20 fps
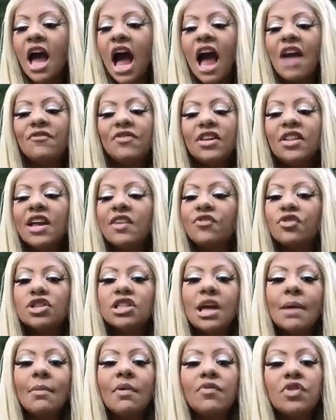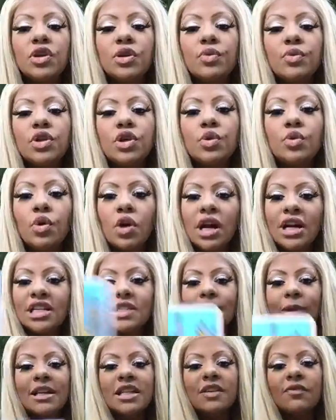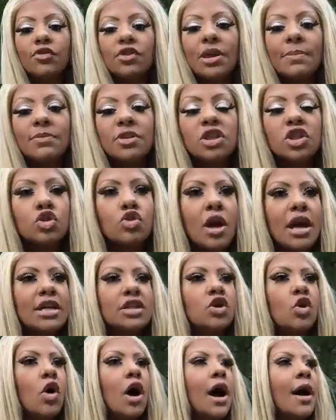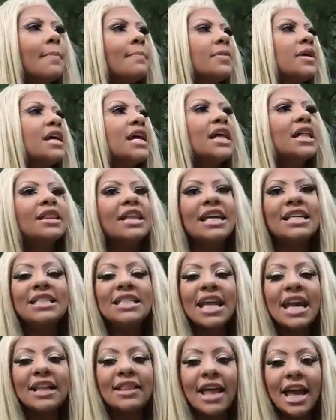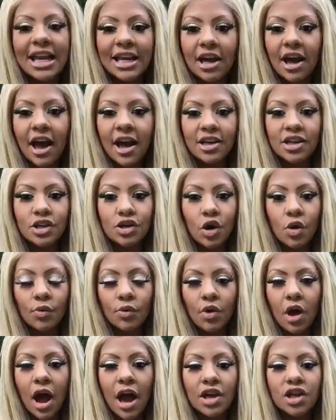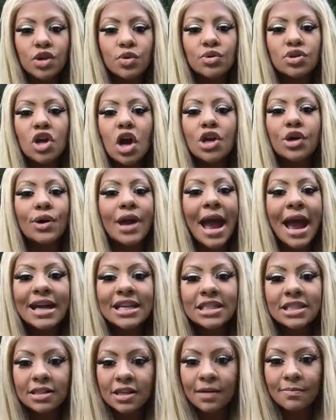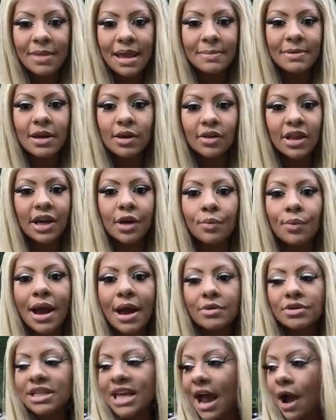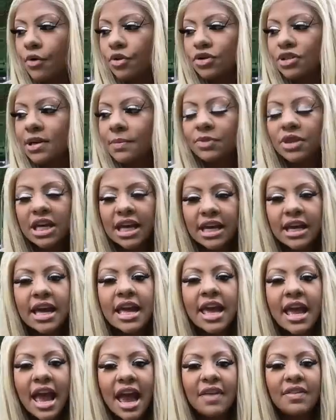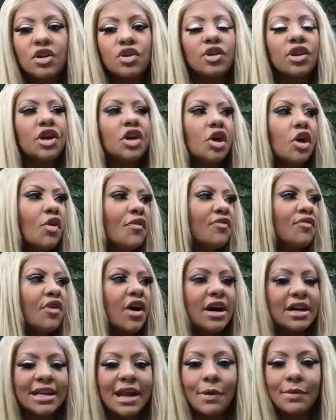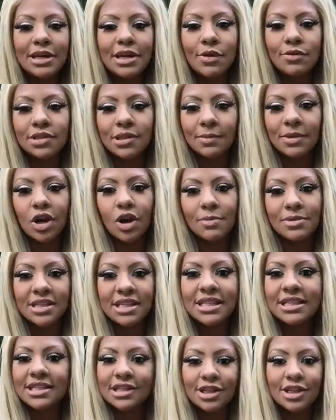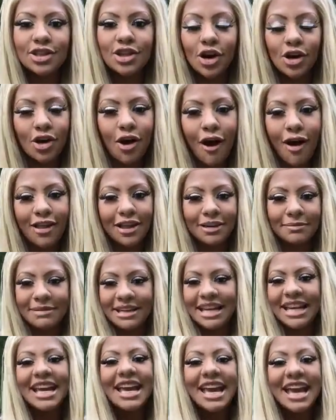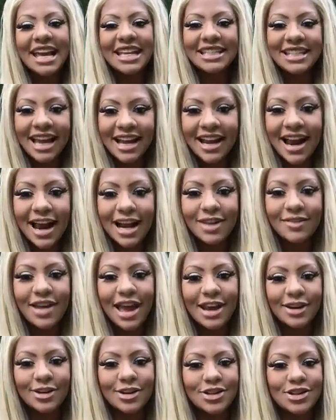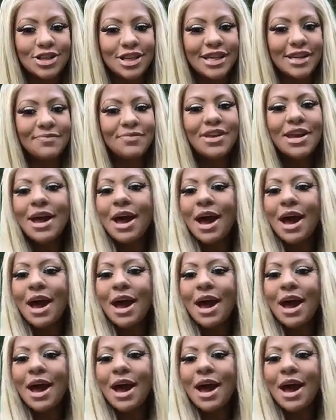I feel like for some of you, you are expecting for them to strike. So, let's say you saw your ex maybe like around town or something, and then you're like, oh fuck, now he knows I'm here because he's going to start calling me. It's that kind of energy.